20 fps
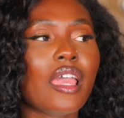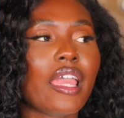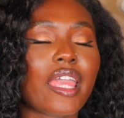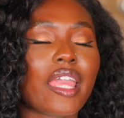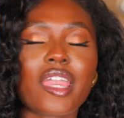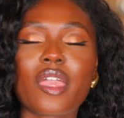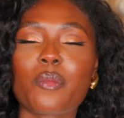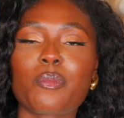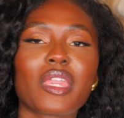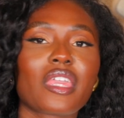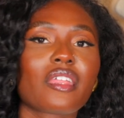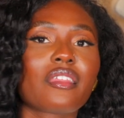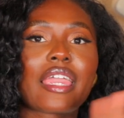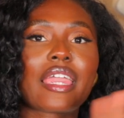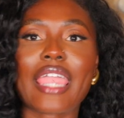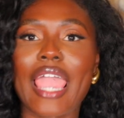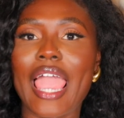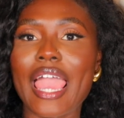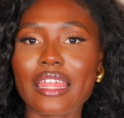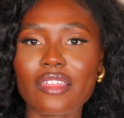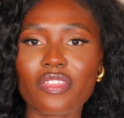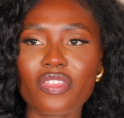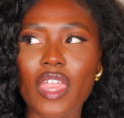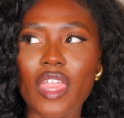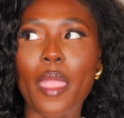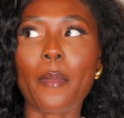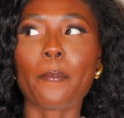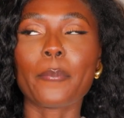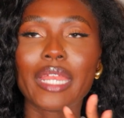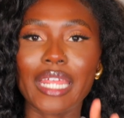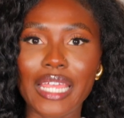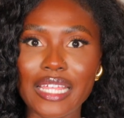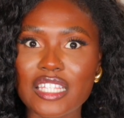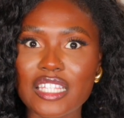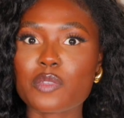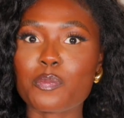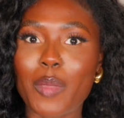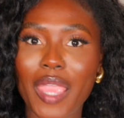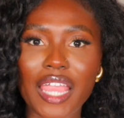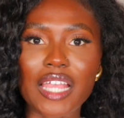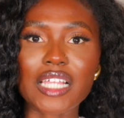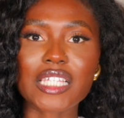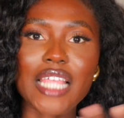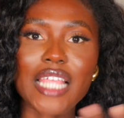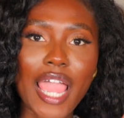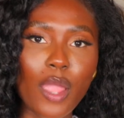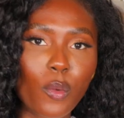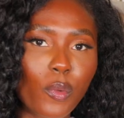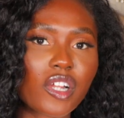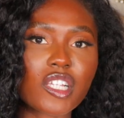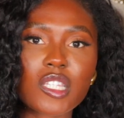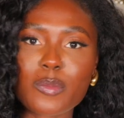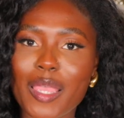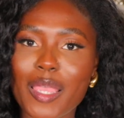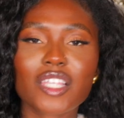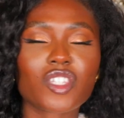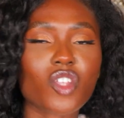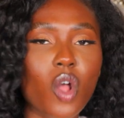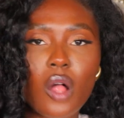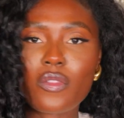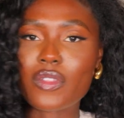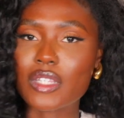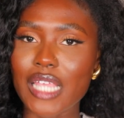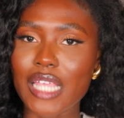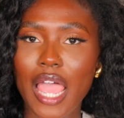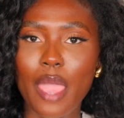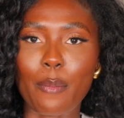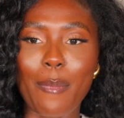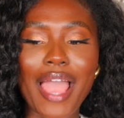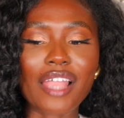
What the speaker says: it could be like anything, but it's Spanx. I wear Spanx all the time.